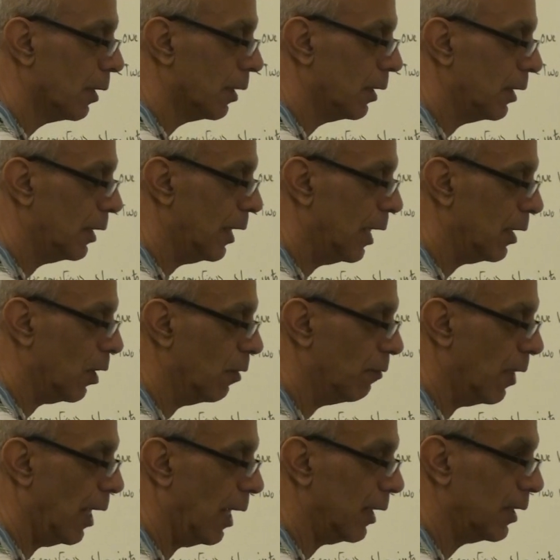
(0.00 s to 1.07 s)
set of
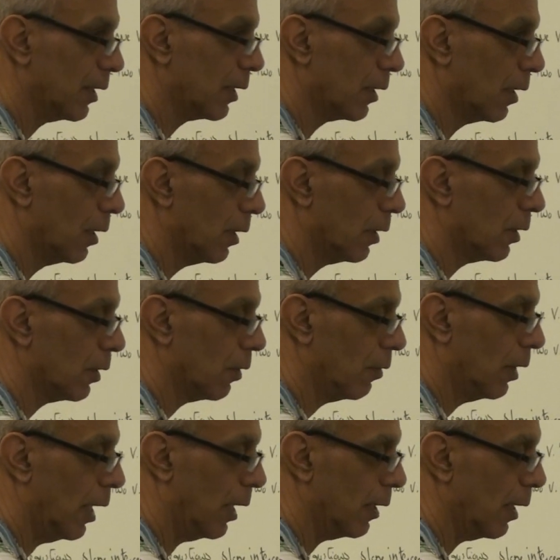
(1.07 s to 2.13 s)
x so
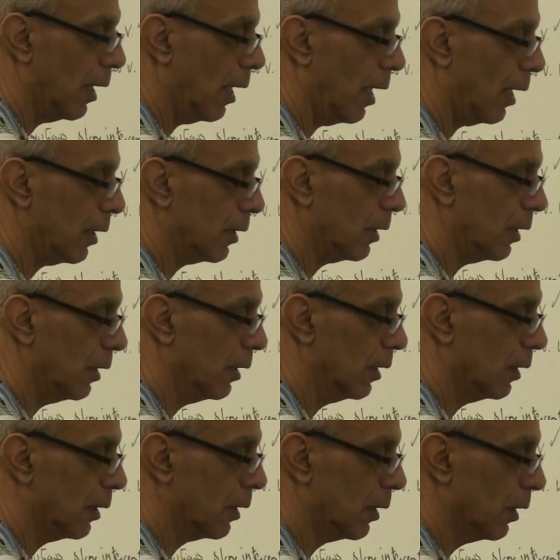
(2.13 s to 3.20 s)
that x
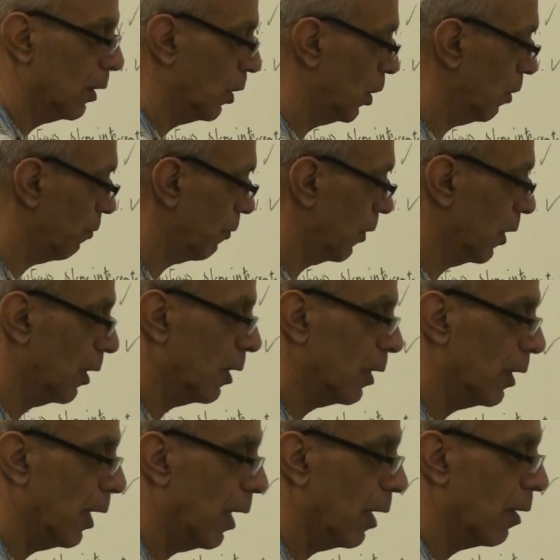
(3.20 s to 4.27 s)
is different
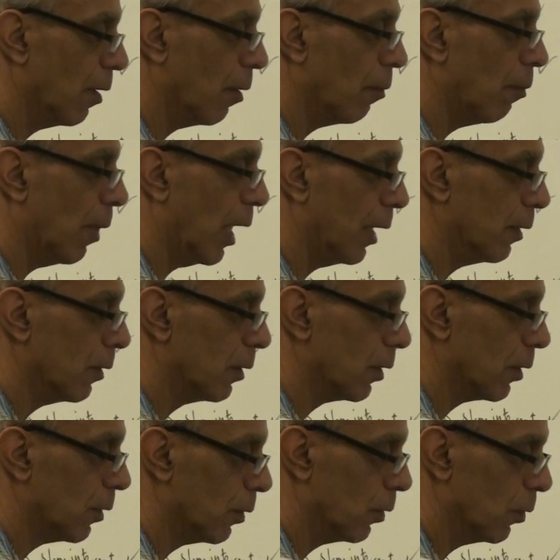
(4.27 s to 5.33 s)
than minus
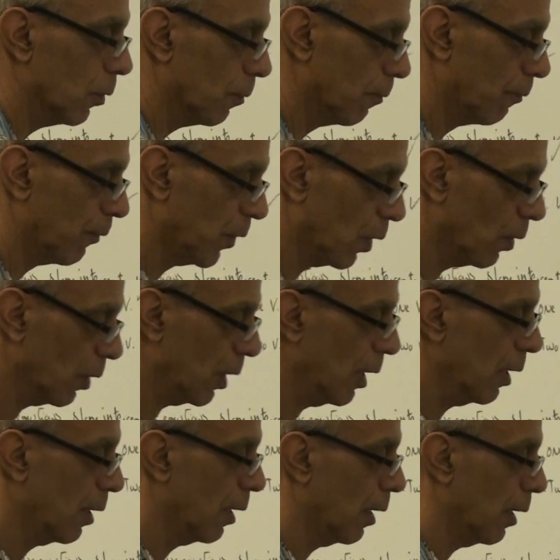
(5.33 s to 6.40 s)
2. Okay?
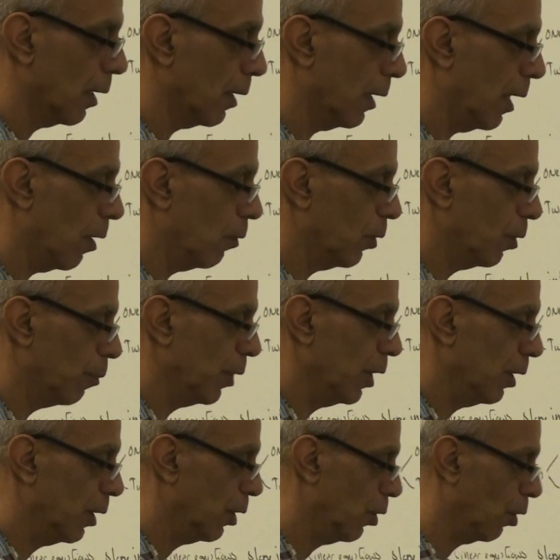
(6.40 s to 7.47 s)
That would be
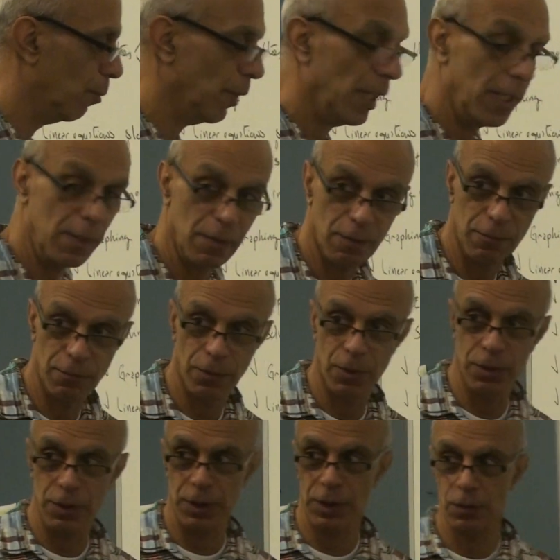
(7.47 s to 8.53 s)
the domain for
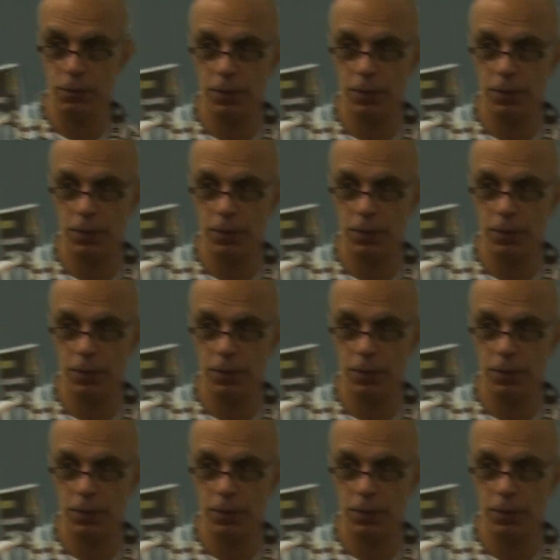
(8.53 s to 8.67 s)
this